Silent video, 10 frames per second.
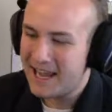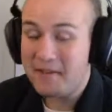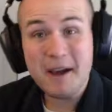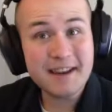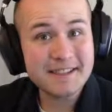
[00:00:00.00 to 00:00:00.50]

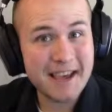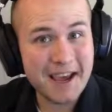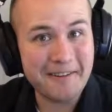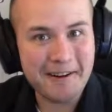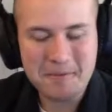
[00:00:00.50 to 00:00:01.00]
If I had a
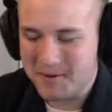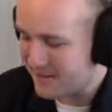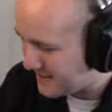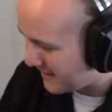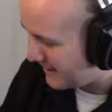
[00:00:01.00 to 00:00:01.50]
scanner, I would put
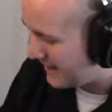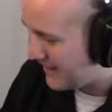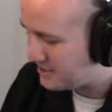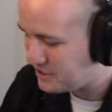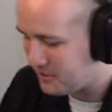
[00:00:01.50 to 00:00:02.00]
this in. It
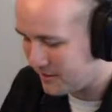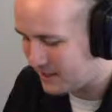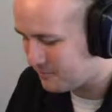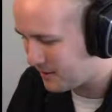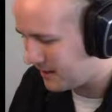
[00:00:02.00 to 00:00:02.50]
actually took
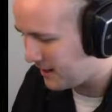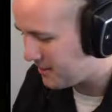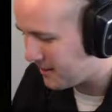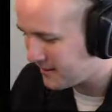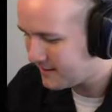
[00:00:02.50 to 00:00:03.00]
less work than I
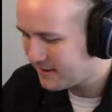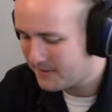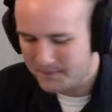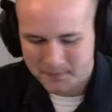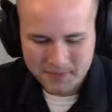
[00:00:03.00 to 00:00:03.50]
thought.
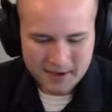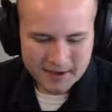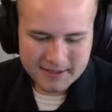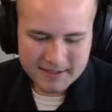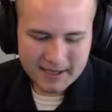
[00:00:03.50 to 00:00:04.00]

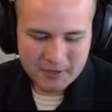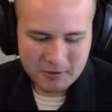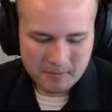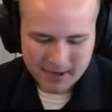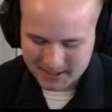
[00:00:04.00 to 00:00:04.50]
Because this actually
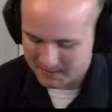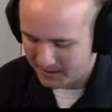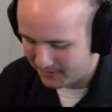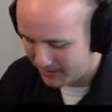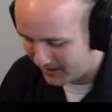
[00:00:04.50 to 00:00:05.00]
reminds me
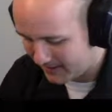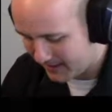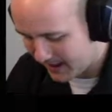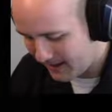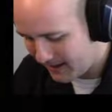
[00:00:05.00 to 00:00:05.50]
of
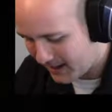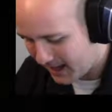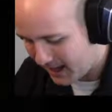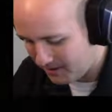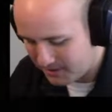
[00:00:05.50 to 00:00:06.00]

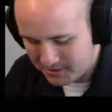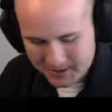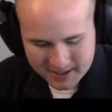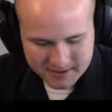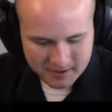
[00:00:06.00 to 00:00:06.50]
I would do
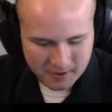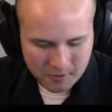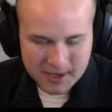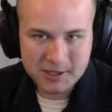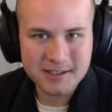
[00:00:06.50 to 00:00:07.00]
these
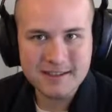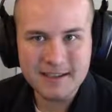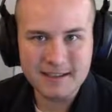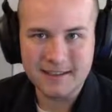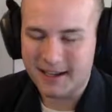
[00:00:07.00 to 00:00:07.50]
equations
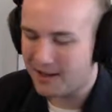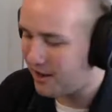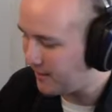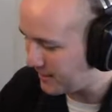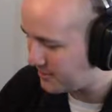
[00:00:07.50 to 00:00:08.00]
in like
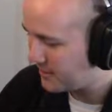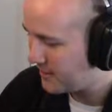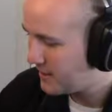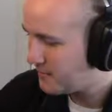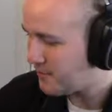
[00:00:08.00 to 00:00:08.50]
college
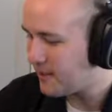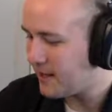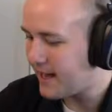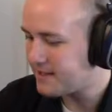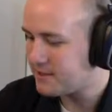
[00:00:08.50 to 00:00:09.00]
for a
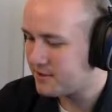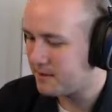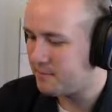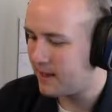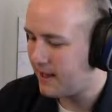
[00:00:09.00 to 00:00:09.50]
class that was
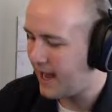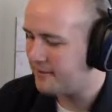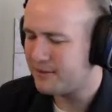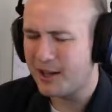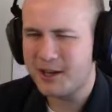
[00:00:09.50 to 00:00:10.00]
like
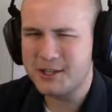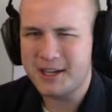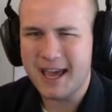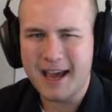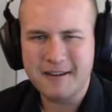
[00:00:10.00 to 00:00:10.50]
half
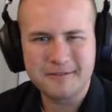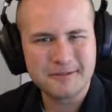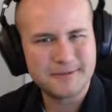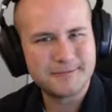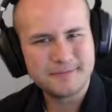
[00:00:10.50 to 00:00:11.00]
logic,
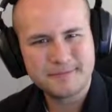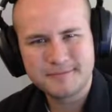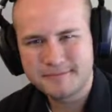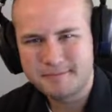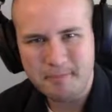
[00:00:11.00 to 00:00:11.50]
half
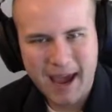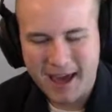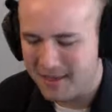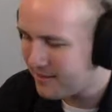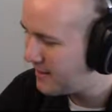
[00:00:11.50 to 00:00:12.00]
math.